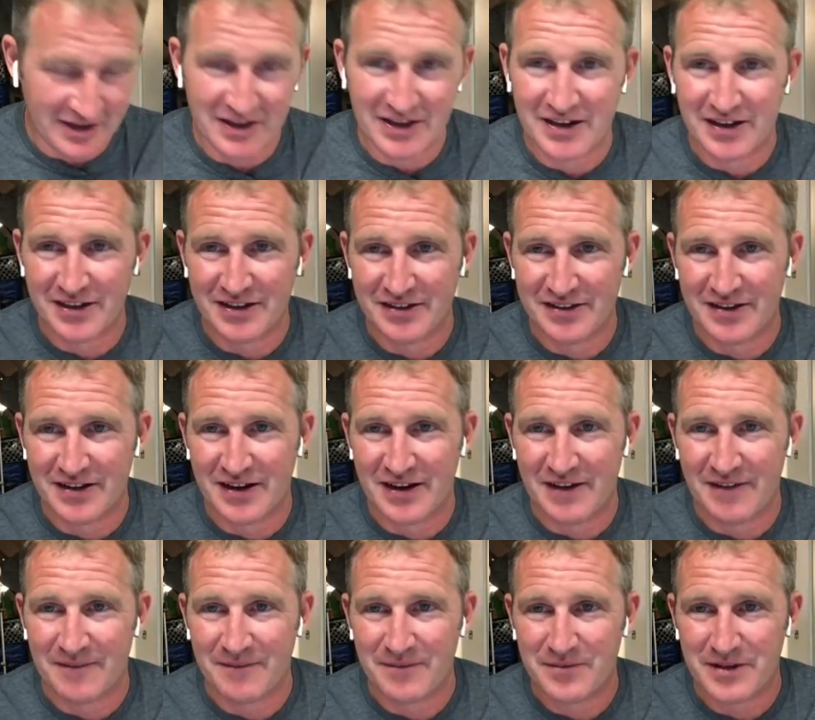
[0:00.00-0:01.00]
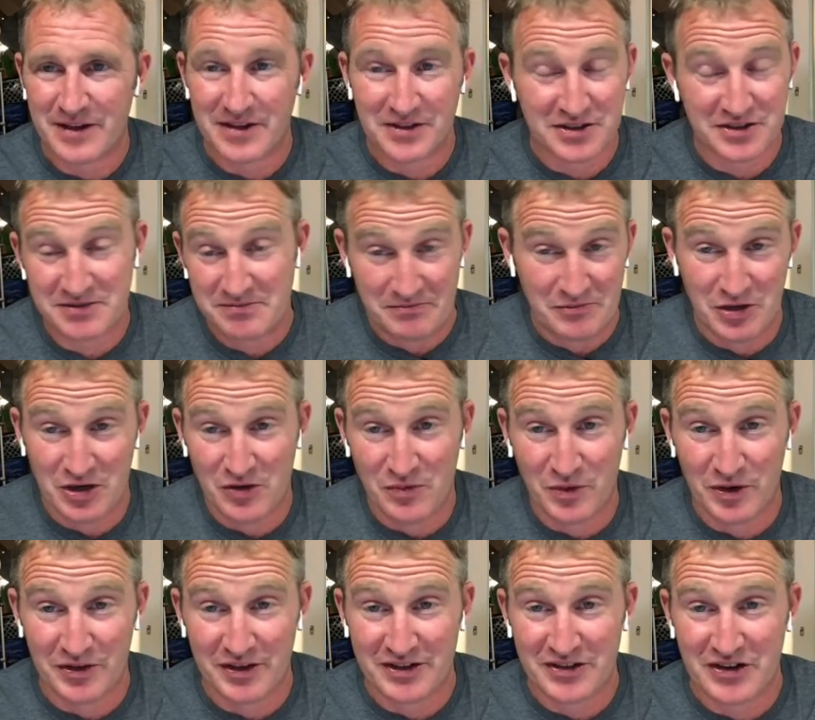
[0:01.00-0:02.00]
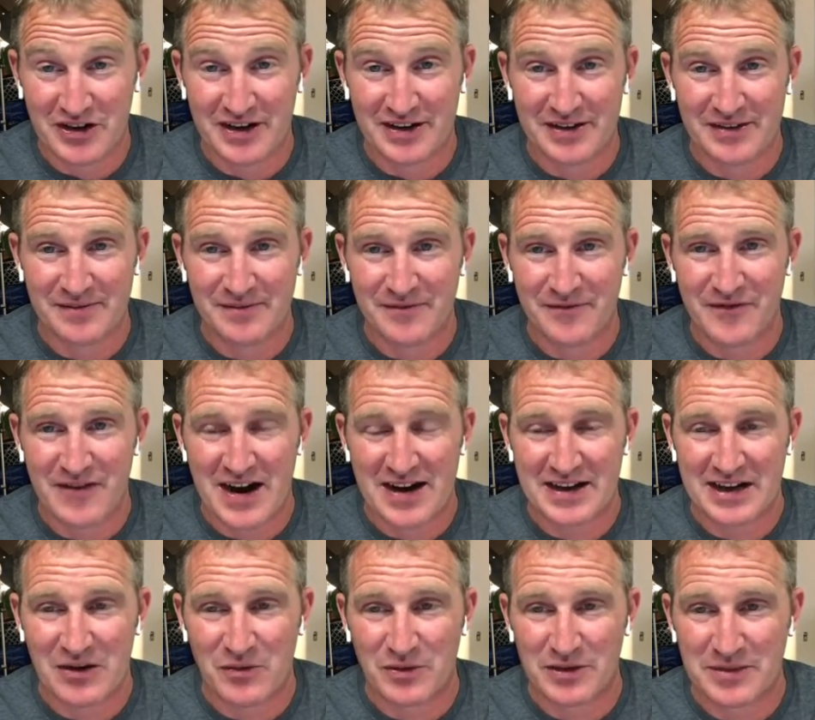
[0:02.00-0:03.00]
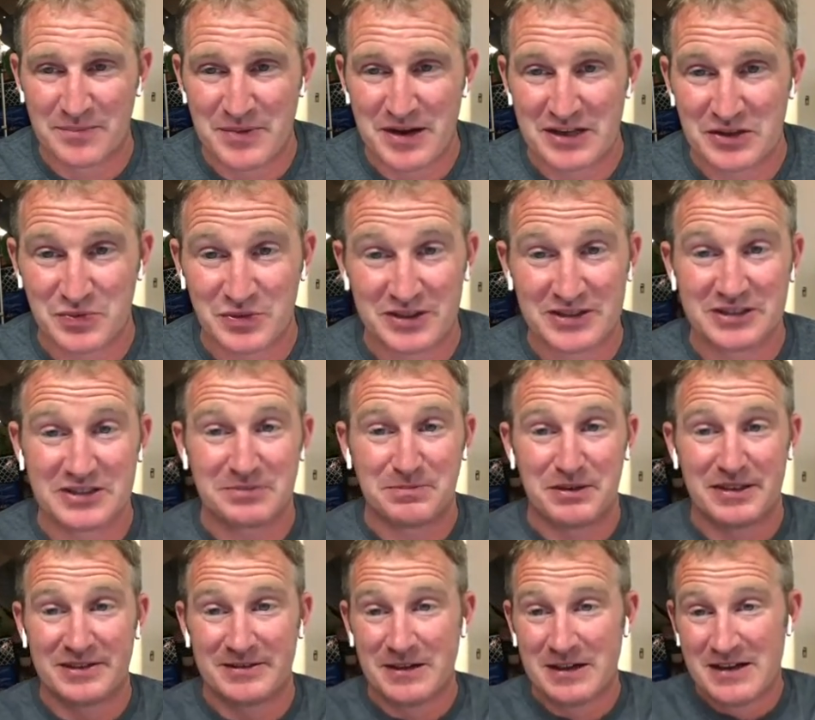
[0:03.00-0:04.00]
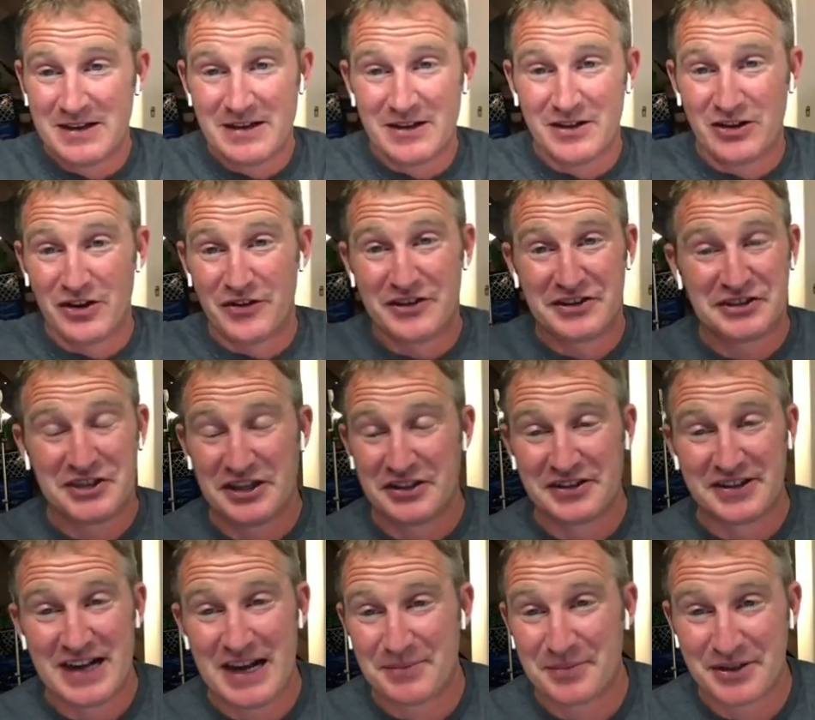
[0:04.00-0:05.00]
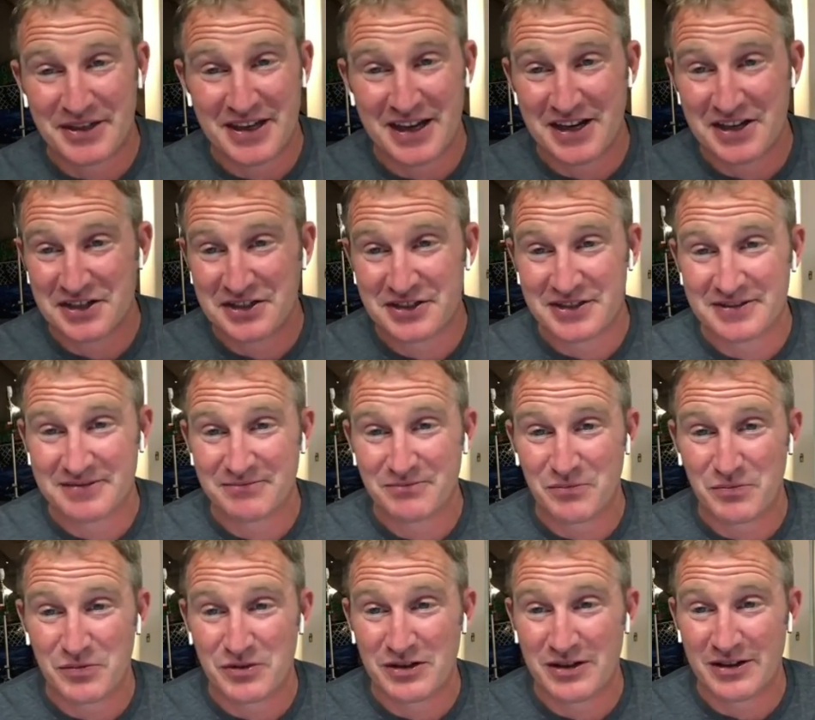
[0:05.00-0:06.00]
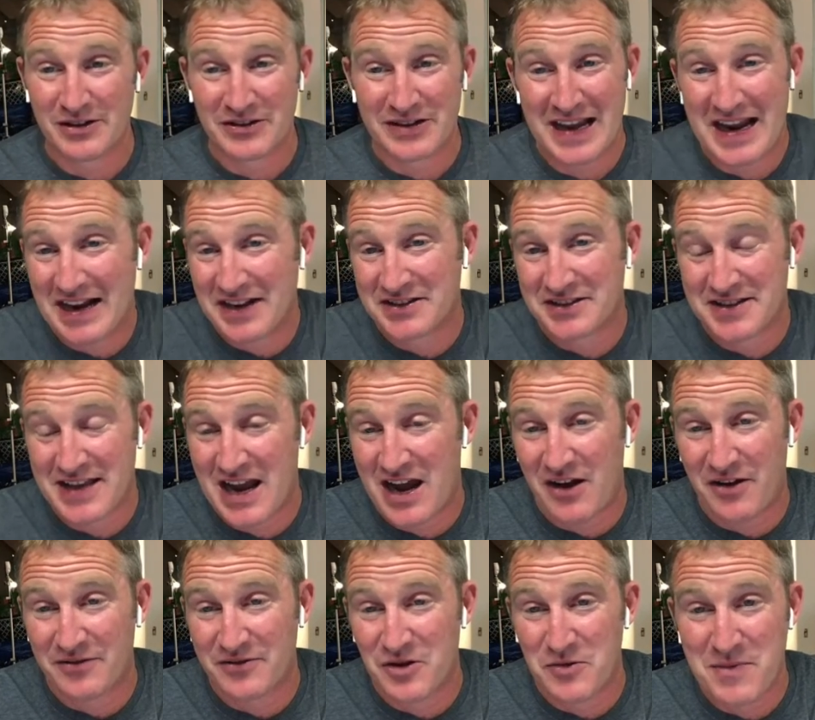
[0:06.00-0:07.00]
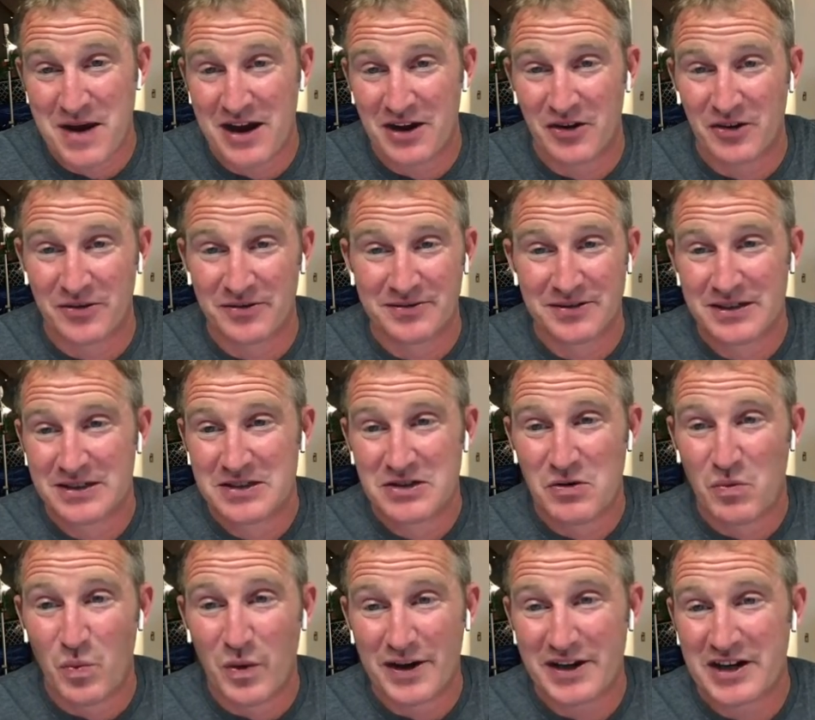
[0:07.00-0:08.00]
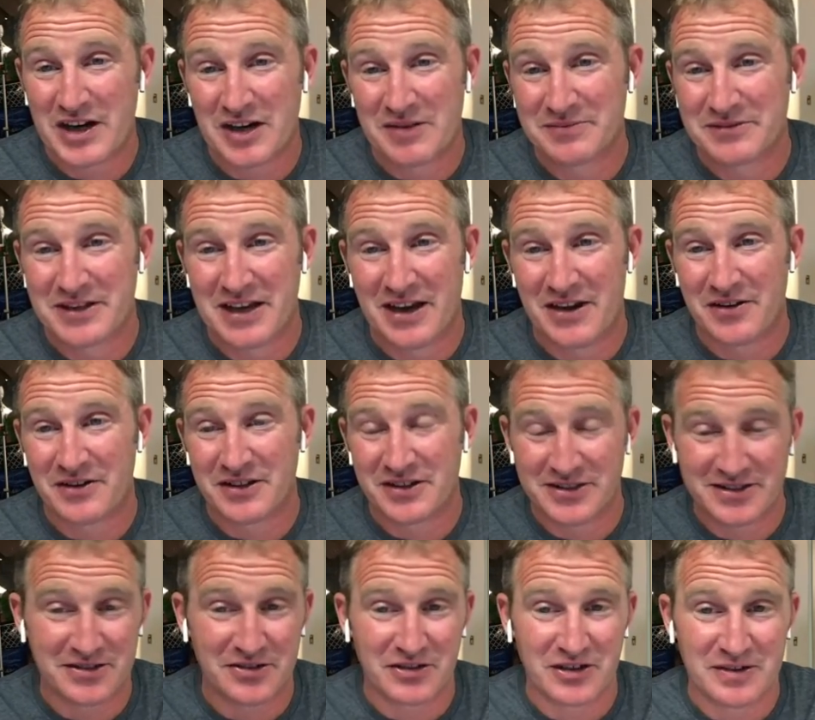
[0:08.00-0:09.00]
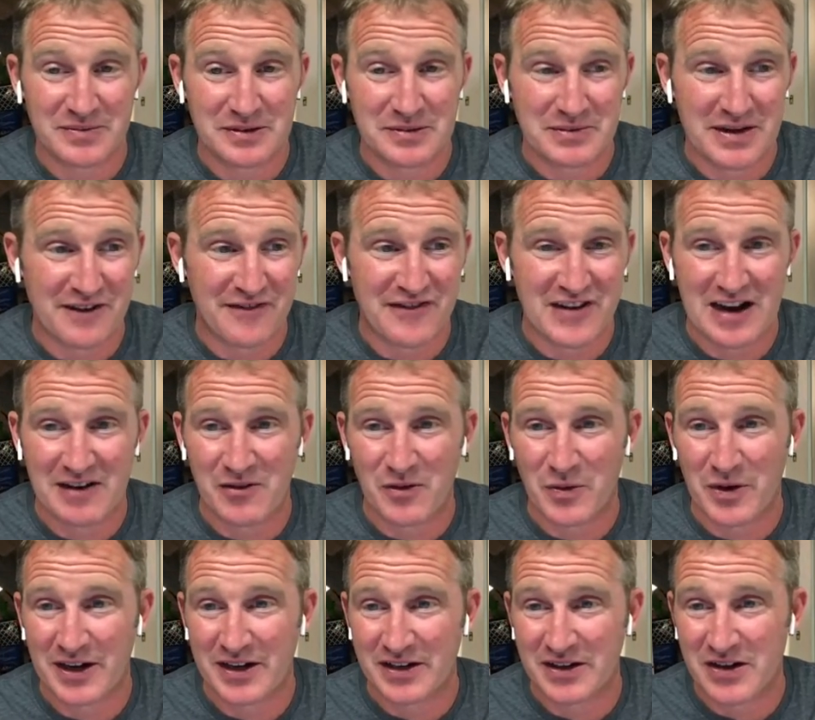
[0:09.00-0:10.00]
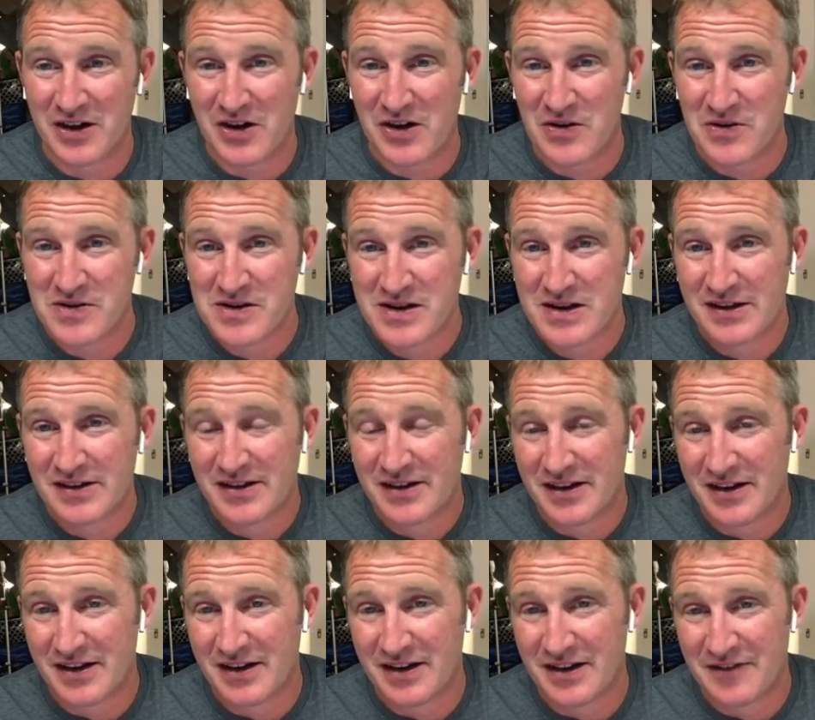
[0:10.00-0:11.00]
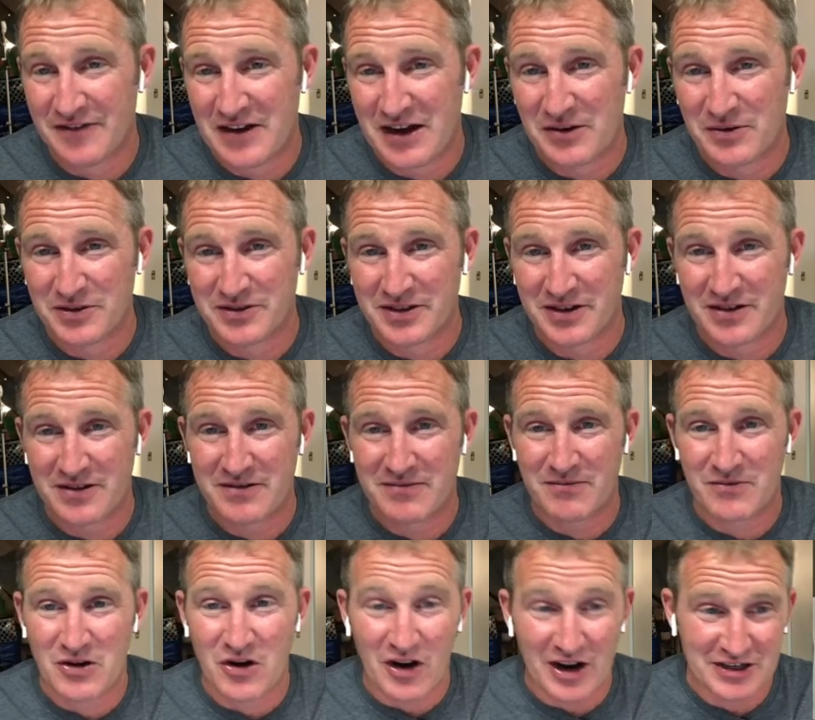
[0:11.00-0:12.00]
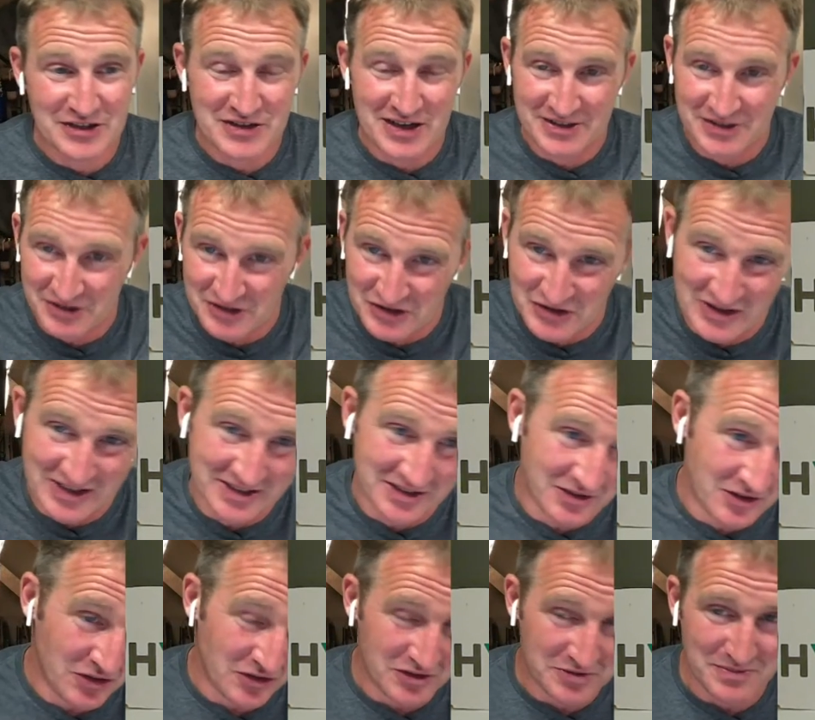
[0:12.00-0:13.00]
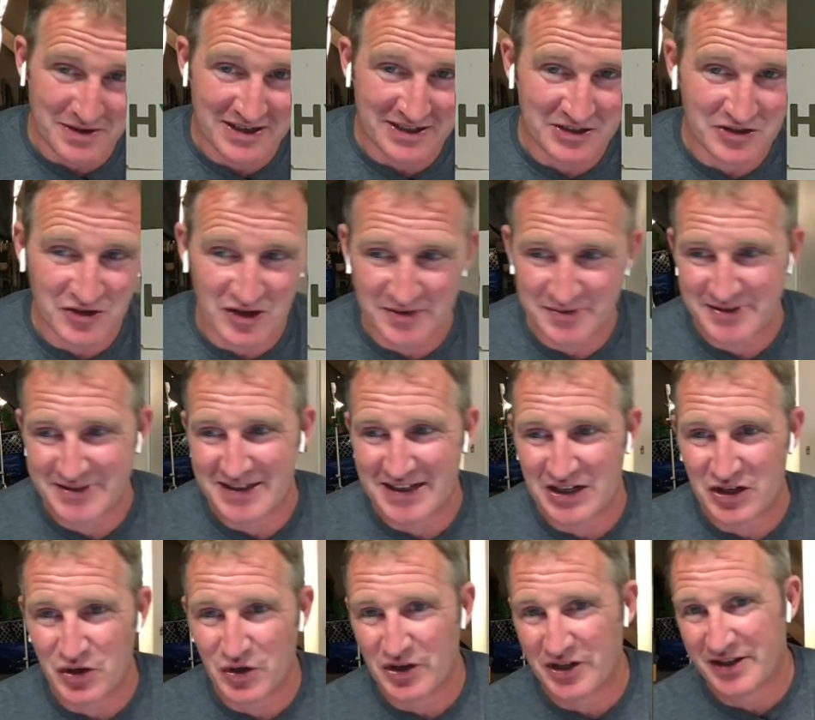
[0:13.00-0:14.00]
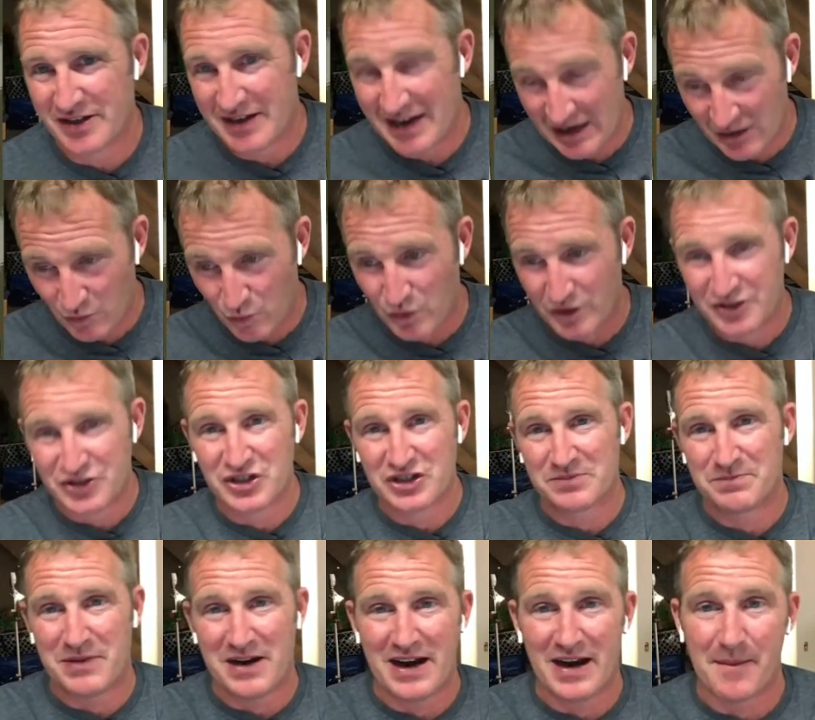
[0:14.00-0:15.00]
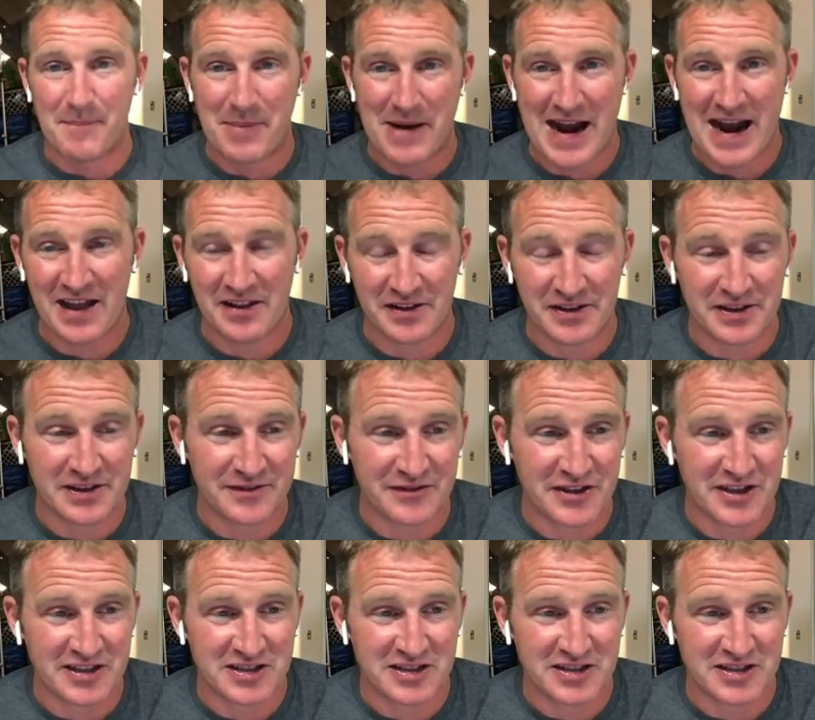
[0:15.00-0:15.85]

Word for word: and uh, and just you know really try to find out what the best one is. But you know, the sealant application, there's hands down, no matter what comes out, it's still going to be my favorite way to go. And if I was a contractor trying to do as many jobs as I could. I would just buy a pallet of